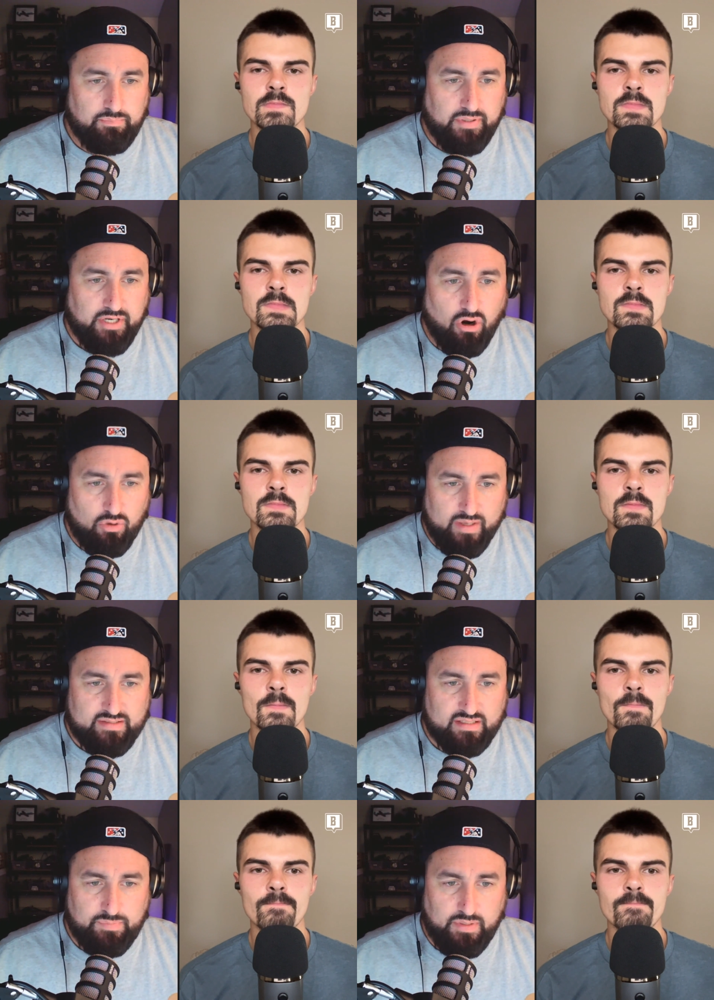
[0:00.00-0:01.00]
Speaker 1: Penny
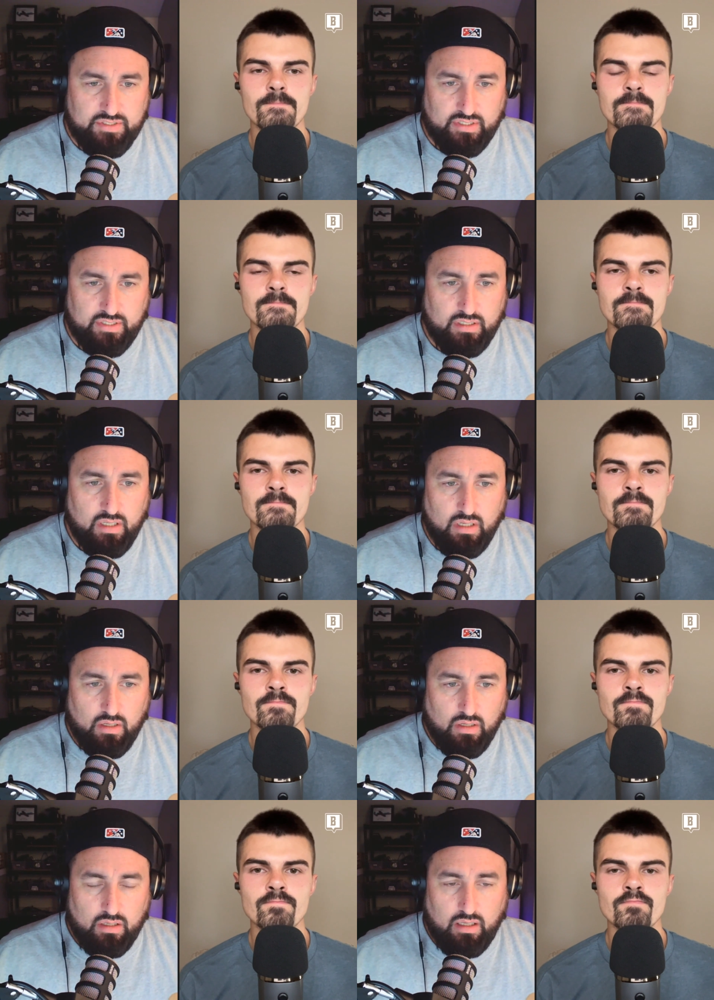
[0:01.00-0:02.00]
Hardaway's suspension,
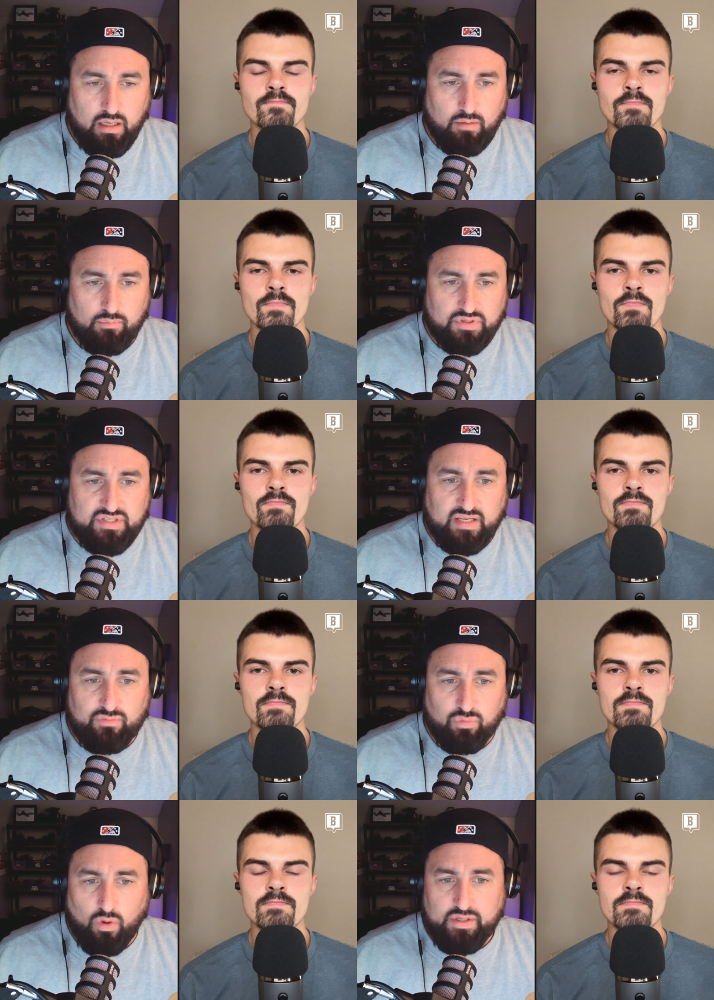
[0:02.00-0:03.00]
um,
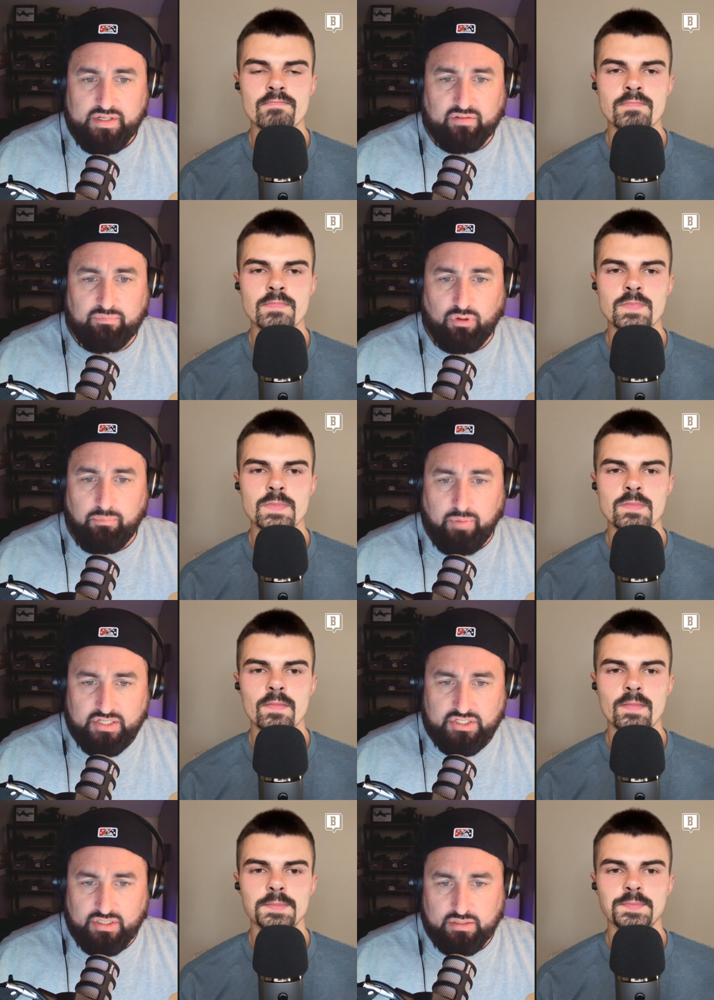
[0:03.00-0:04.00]
received one year
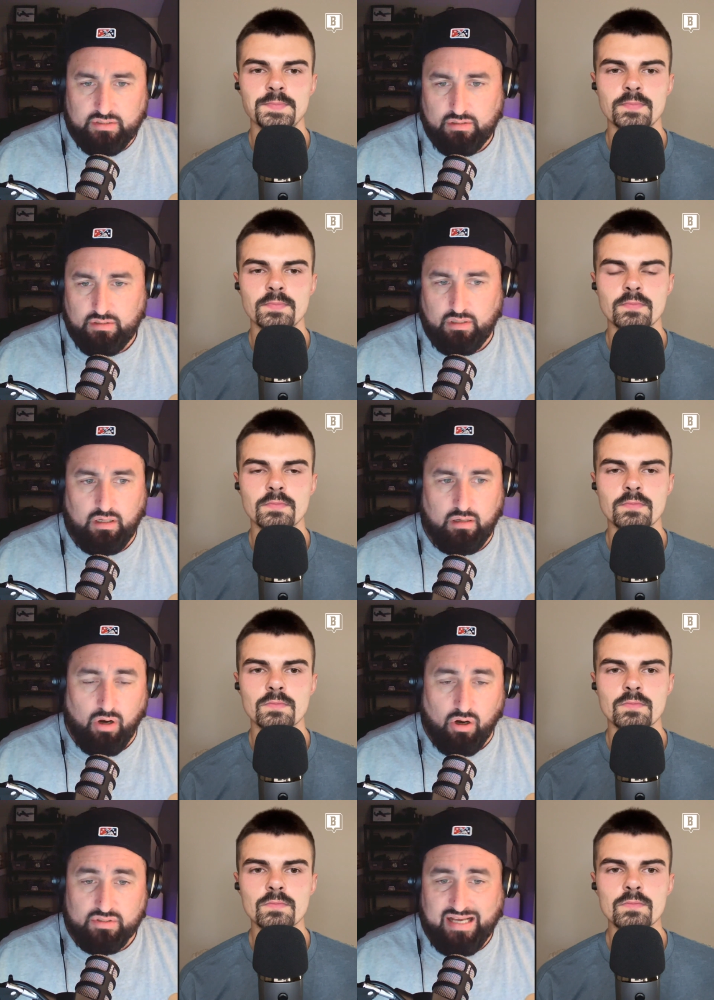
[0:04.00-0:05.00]
probation um,
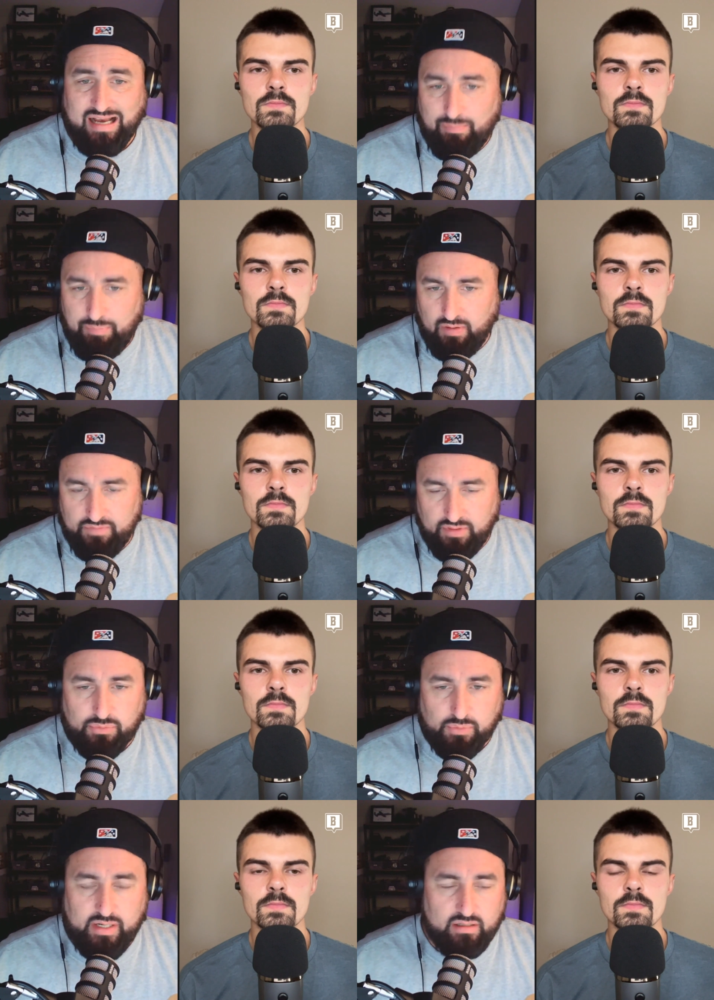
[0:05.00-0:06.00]
on top of the
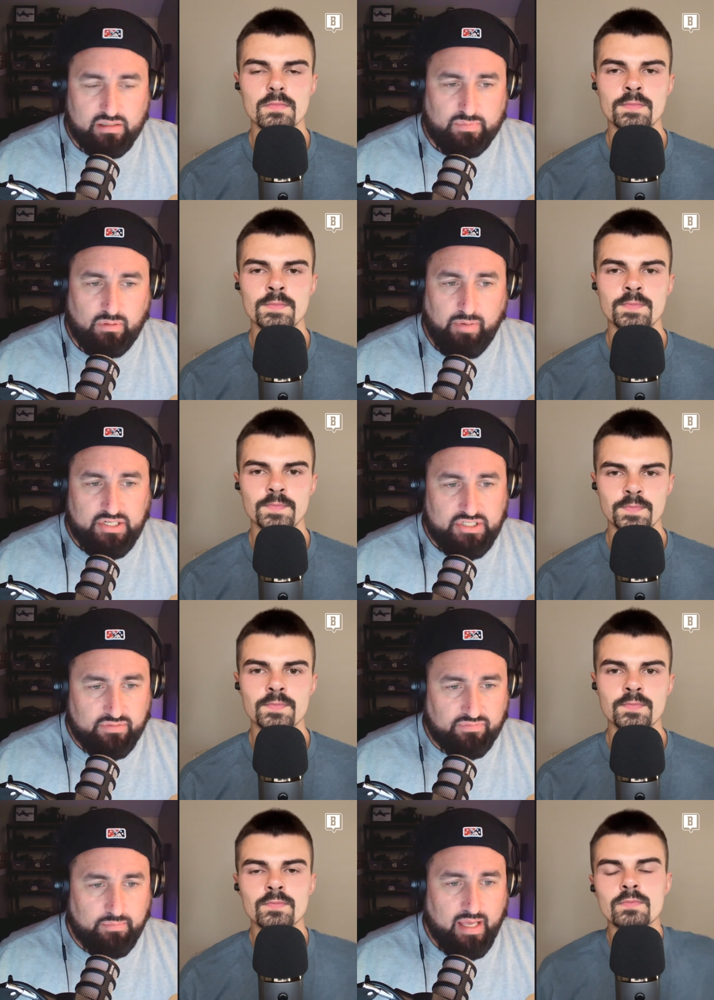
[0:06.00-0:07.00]
three years
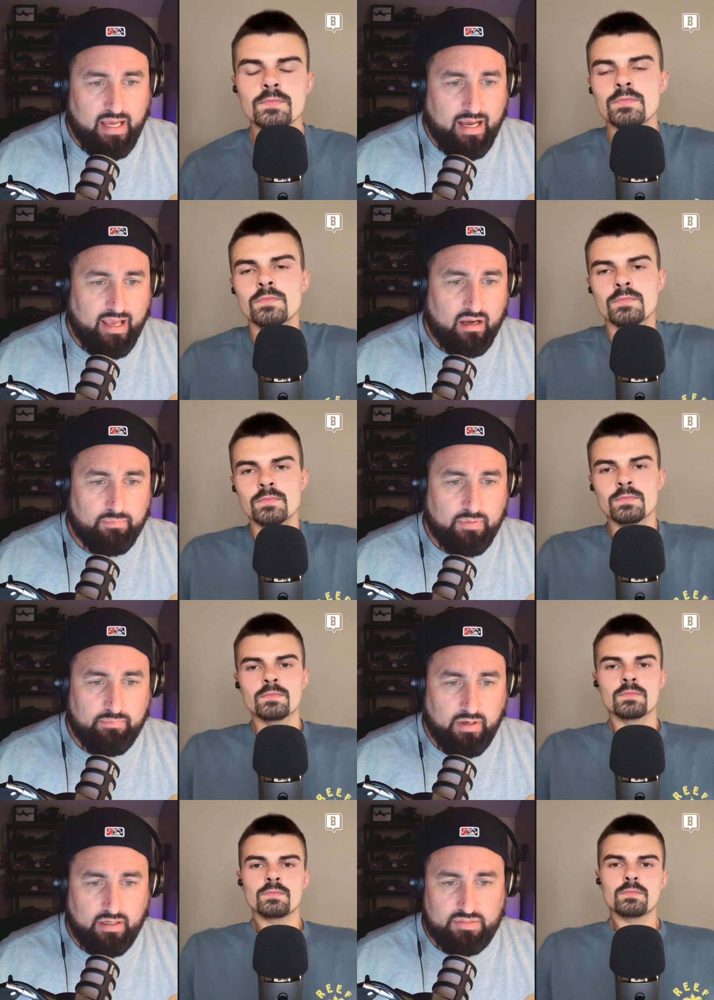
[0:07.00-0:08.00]
probation from the IARP
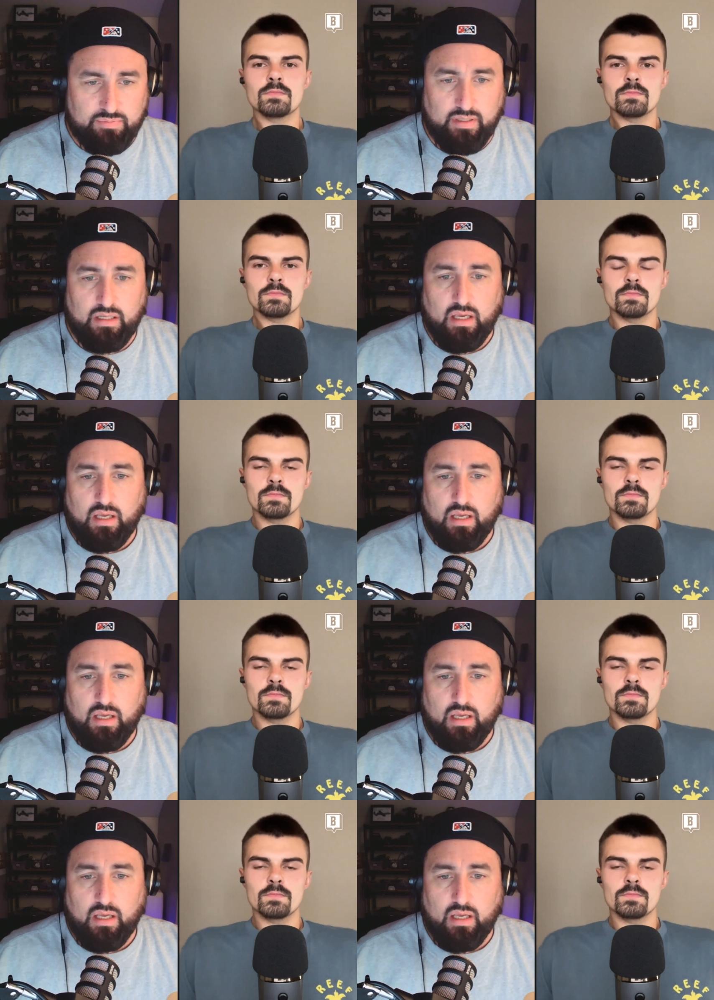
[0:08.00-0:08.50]
punishment,